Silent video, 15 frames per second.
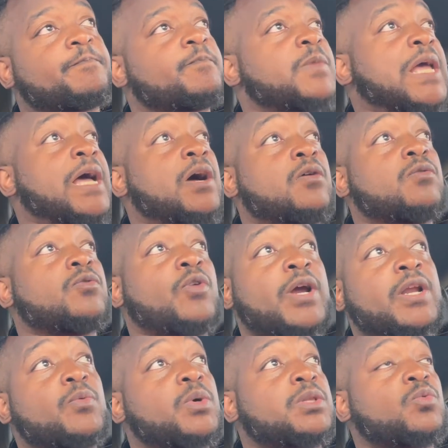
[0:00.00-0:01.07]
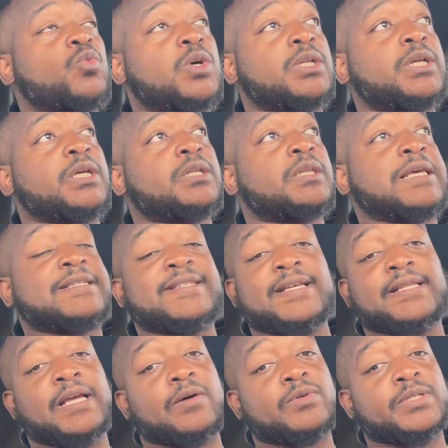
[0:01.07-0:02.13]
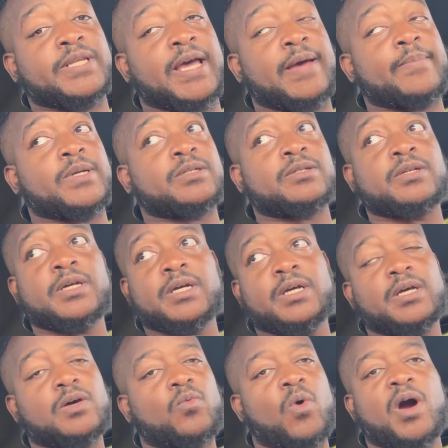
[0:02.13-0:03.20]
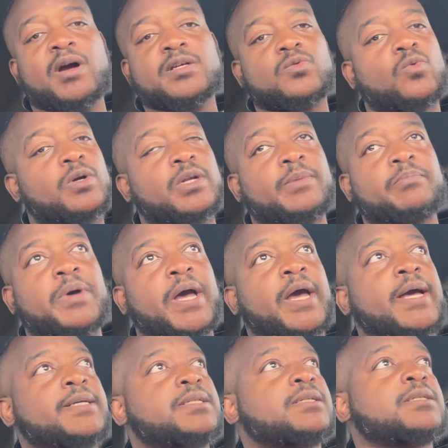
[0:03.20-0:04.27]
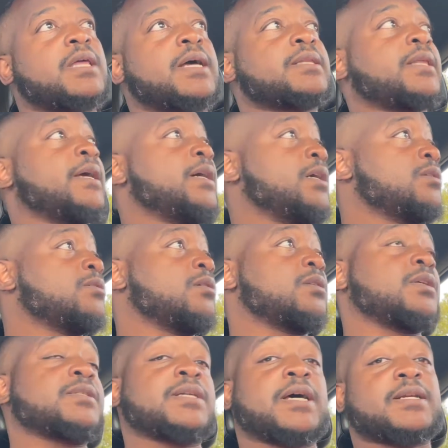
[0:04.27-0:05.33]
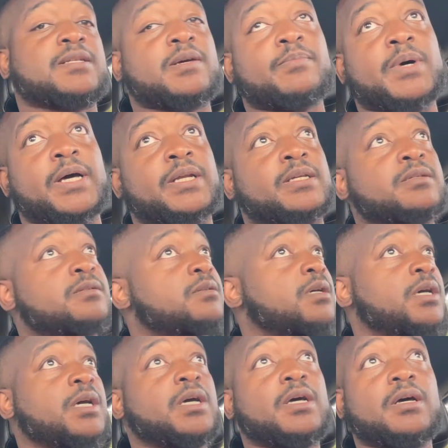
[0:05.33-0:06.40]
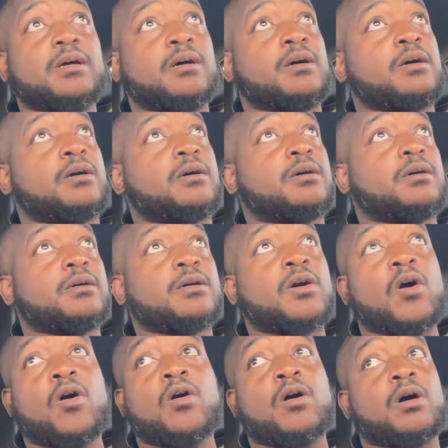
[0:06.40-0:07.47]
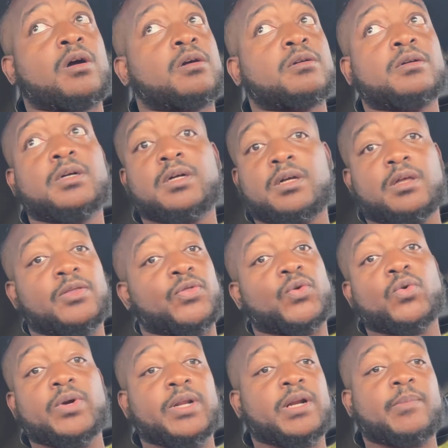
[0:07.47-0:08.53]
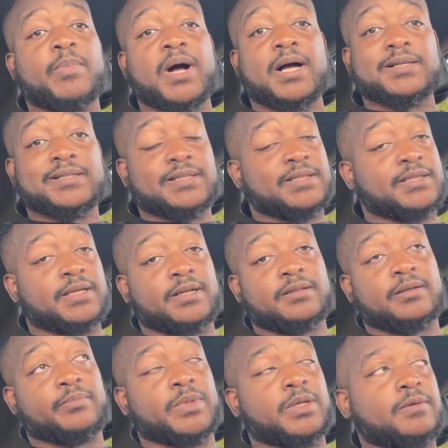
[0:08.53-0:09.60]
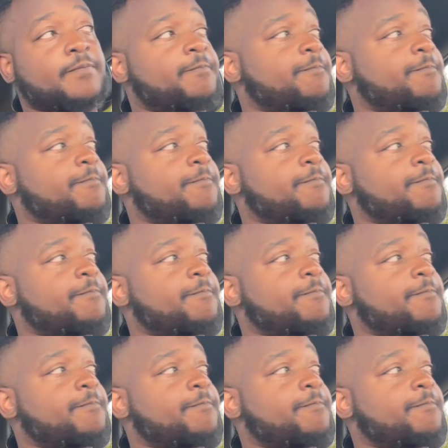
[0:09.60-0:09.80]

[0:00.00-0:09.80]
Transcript: Now, granted, with the one that they sent that was damaged, wires weren't in bags. It's like they unhooked this out of somebody's car, threw it in a box, and sent it to me.